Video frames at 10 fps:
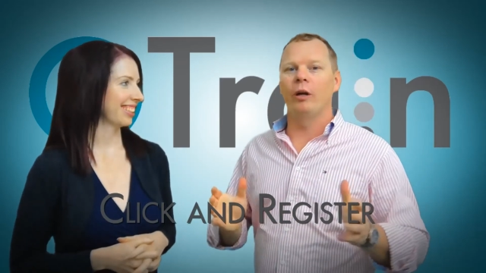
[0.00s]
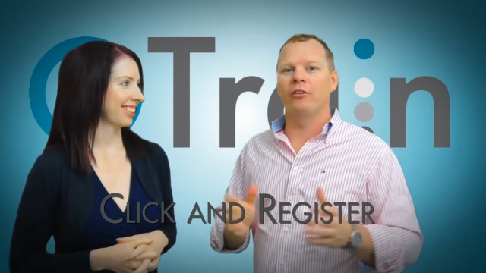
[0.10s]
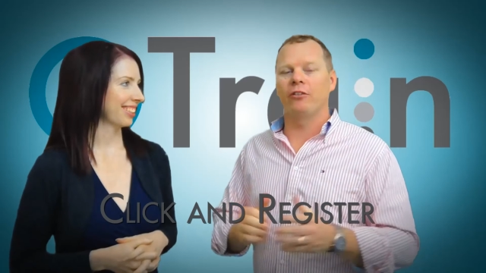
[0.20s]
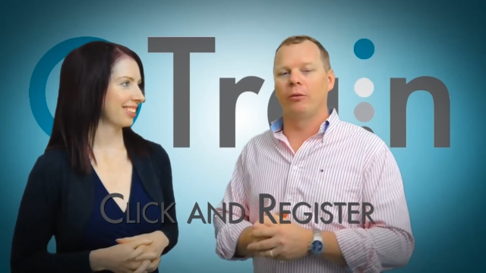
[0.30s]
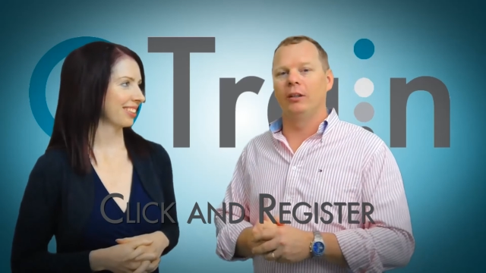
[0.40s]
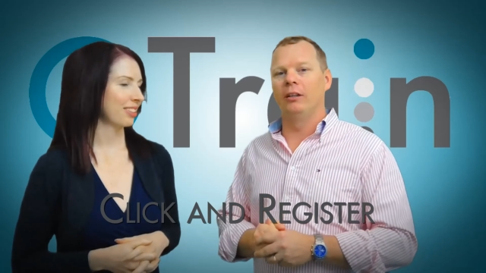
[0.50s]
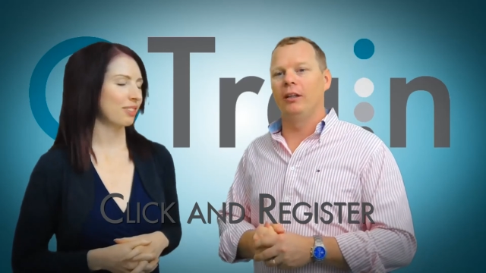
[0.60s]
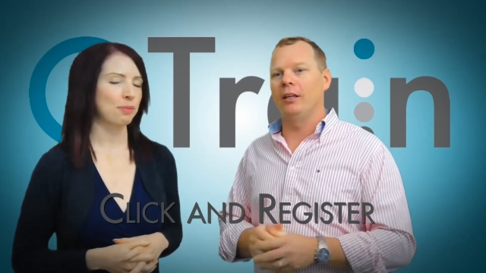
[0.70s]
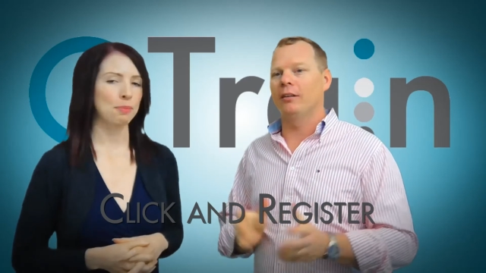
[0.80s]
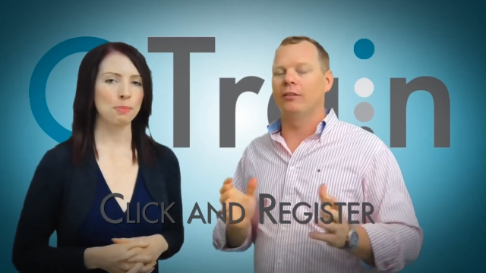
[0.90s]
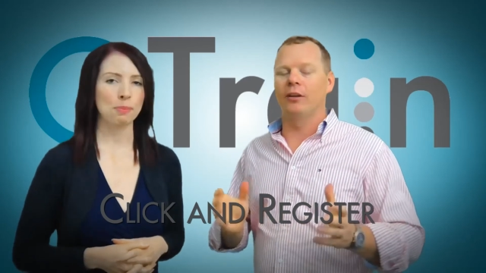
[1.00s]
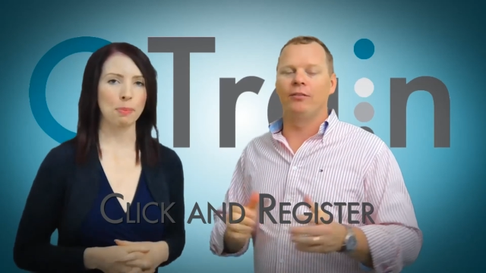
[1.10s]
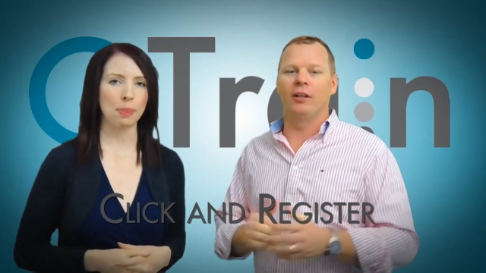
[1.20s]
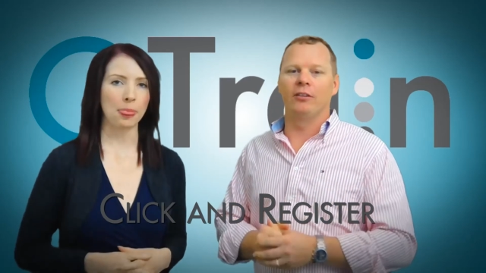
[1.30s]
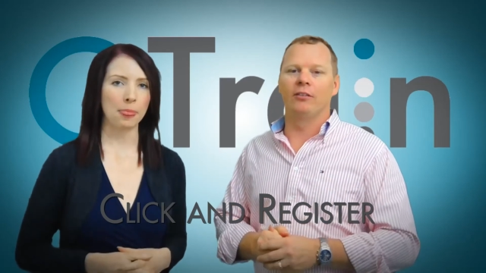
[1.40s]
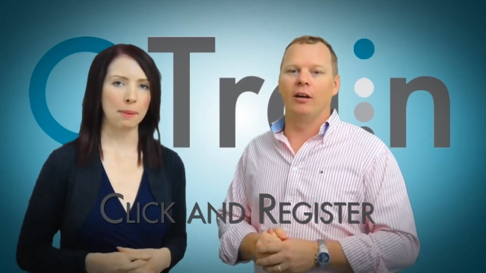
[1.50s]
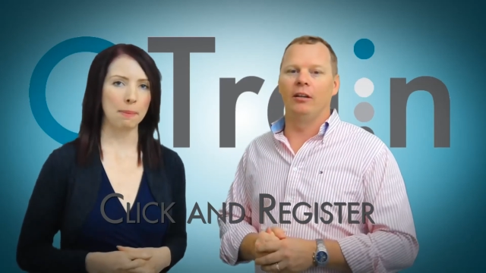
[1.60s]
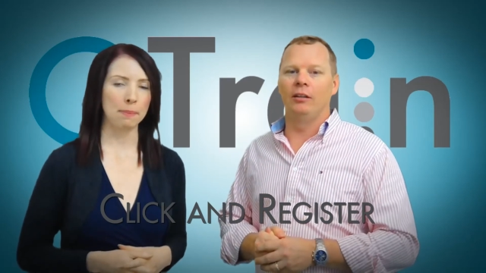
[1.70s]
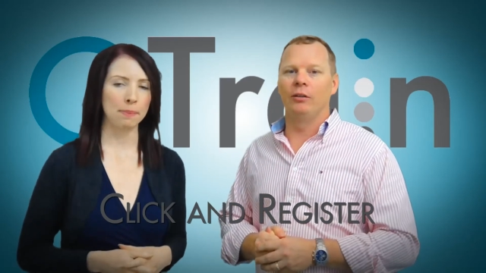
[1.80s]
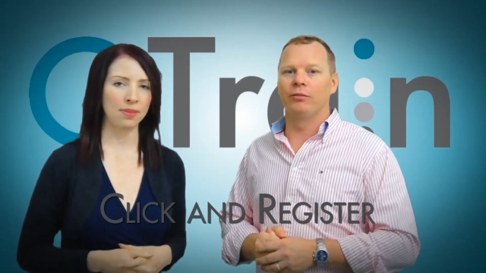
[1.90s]
Speaker 1: register on the link. Don't forget to
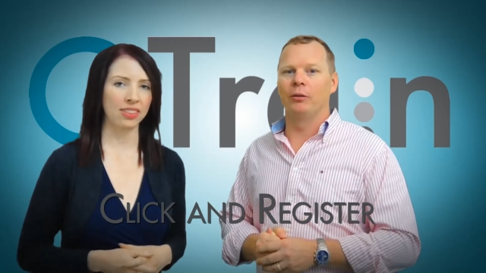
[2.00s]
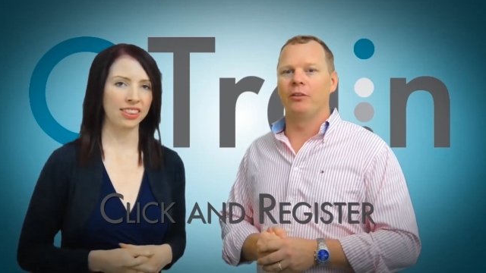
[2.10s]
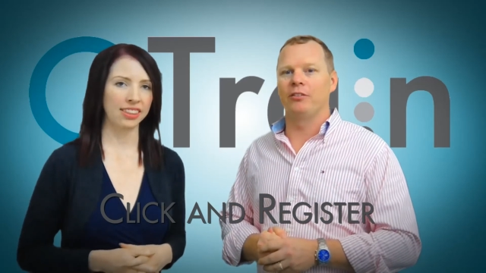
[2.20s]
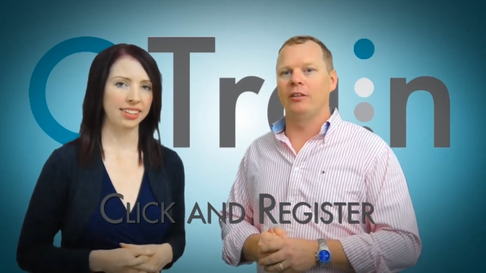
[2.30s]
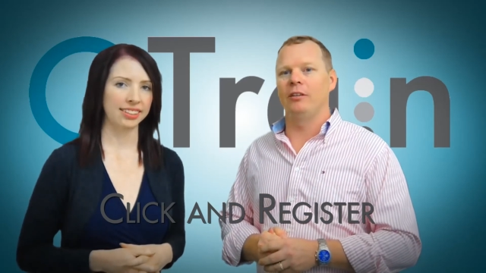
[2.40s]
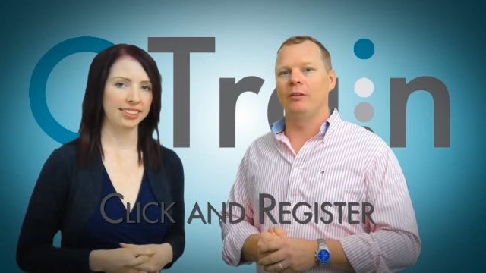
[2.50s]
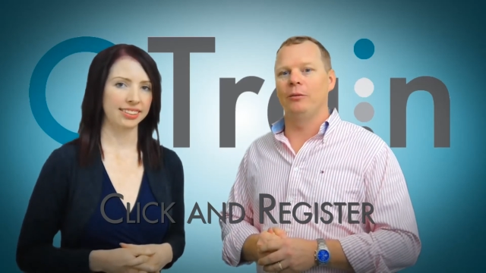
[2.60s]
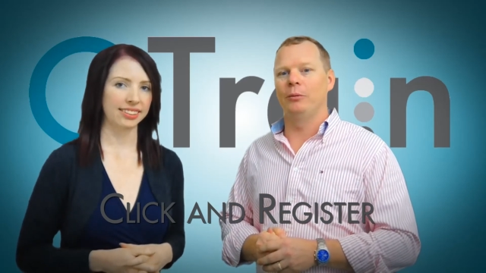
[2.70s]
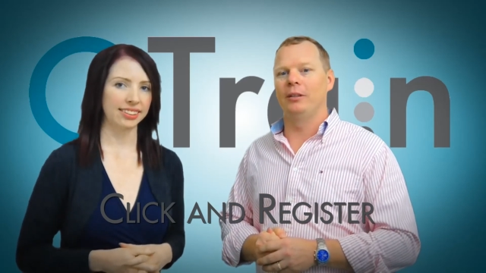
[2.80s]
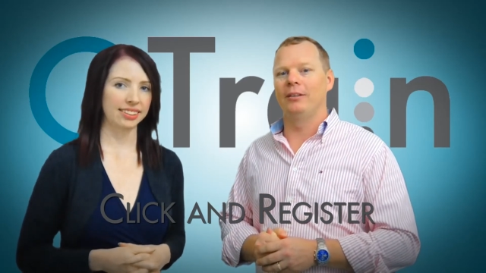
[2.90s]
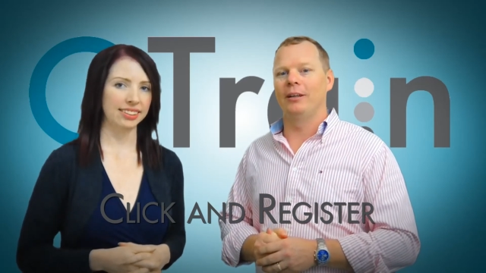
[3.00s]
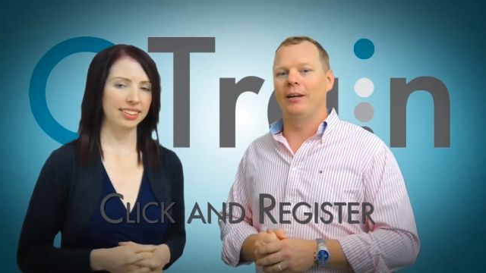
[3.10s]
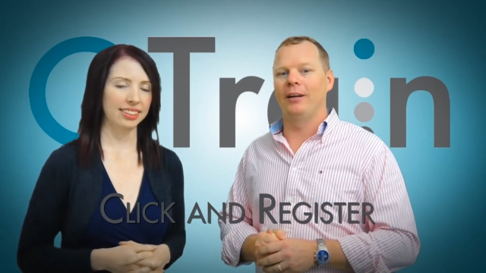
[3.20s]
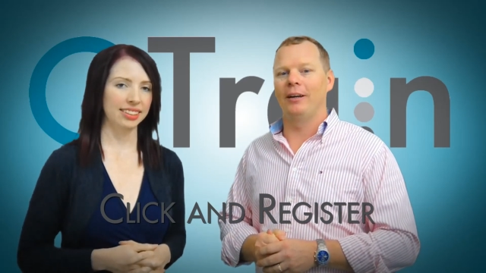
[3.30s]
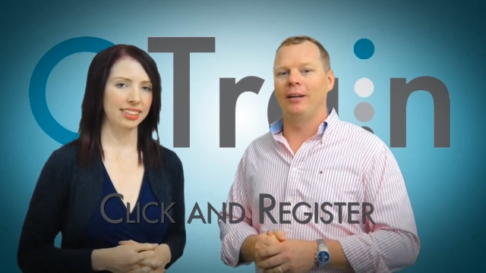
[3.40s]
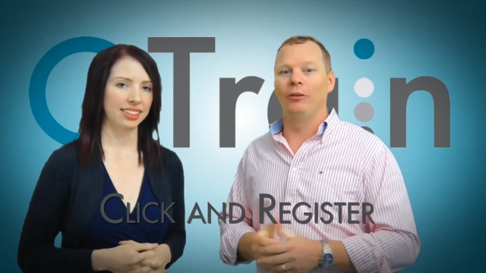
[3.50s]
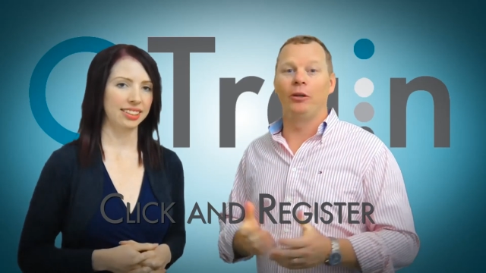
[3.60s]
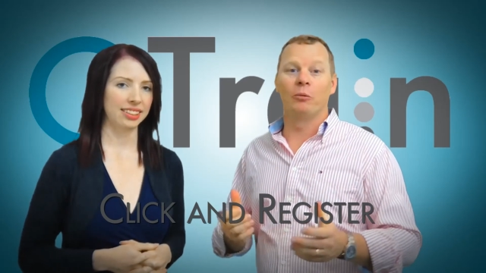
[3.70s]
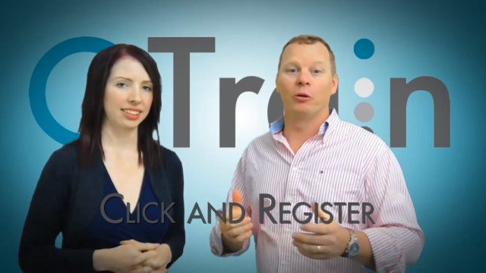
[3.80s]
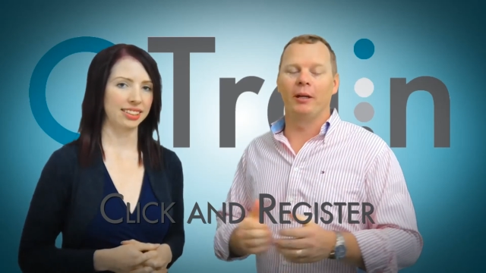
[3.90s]
dial in. Look forward to seeing you and, uh, and
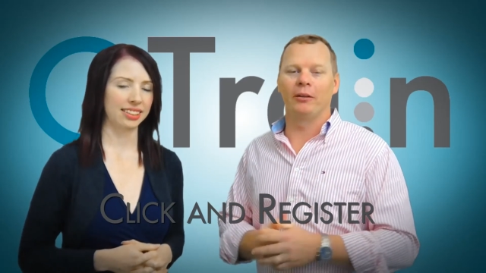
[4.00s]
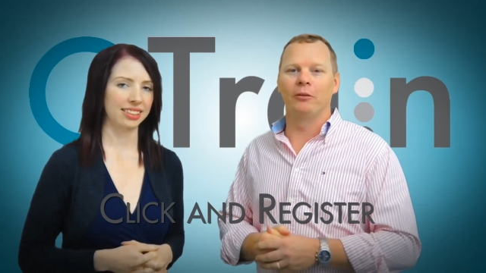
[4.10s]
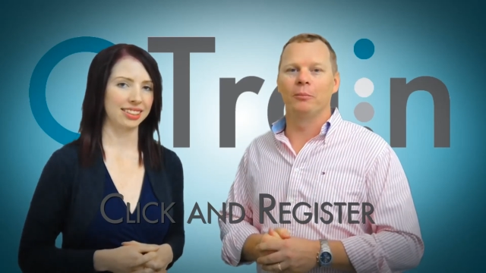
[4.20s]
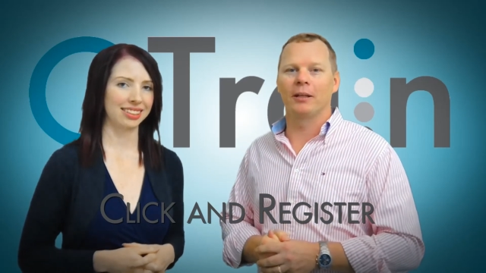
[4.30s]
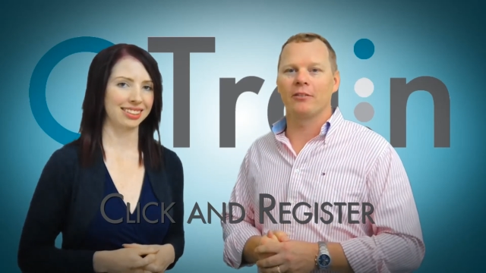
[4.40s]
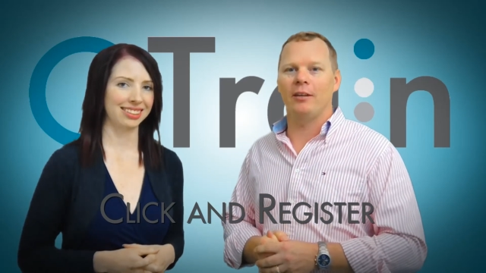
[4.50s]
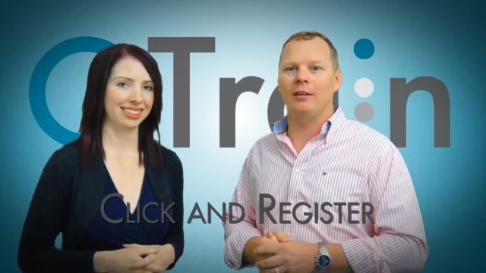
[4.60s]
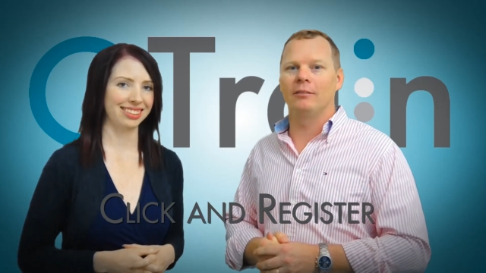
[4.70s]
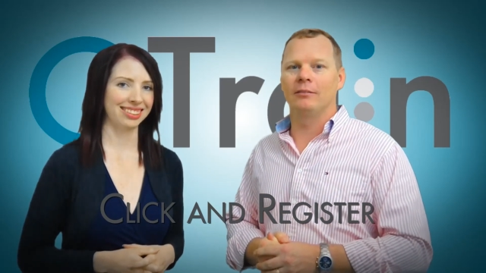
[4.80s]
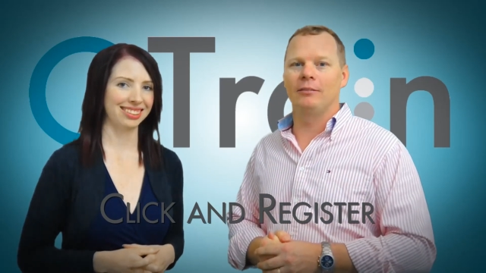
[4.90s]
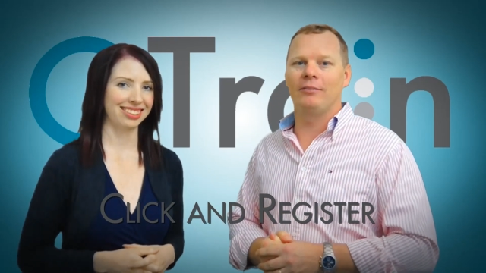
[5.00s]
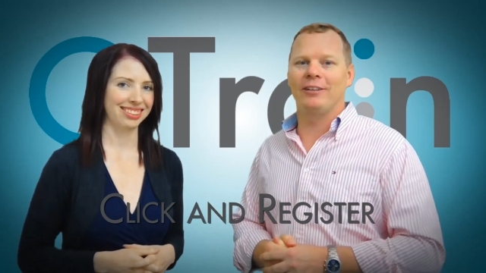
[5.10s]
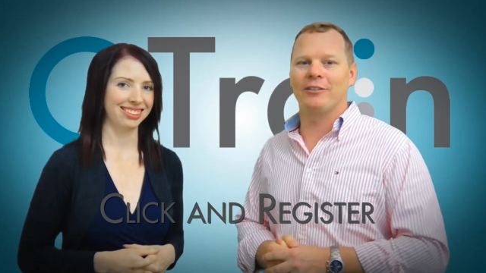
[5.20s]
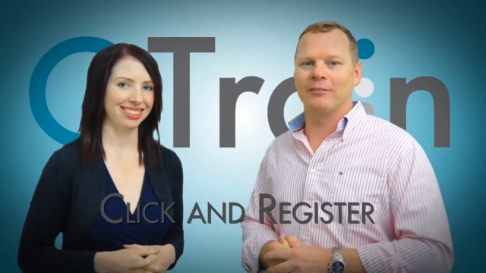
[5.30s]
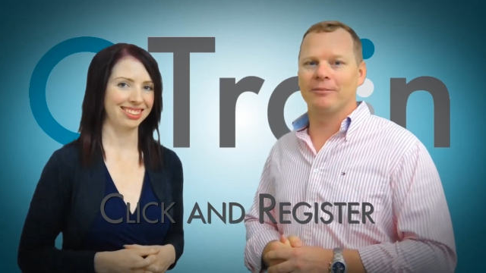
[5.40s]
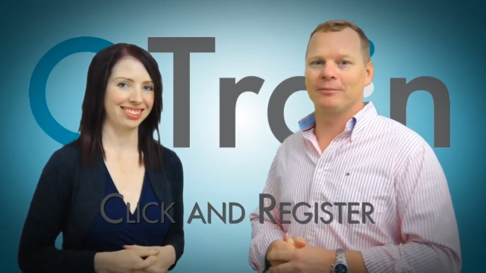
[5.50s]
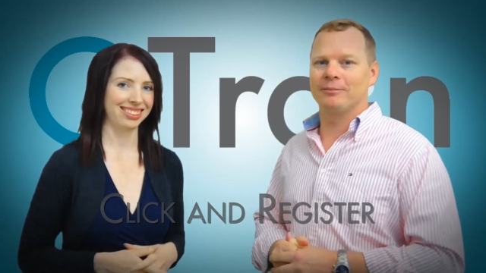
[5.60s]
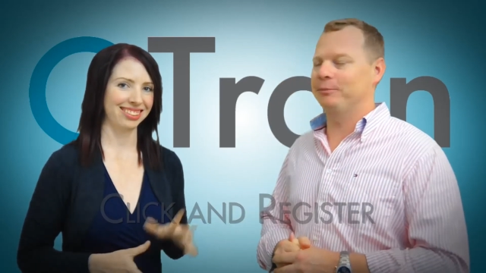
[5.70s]
learning more about Google Plus then. Cheers.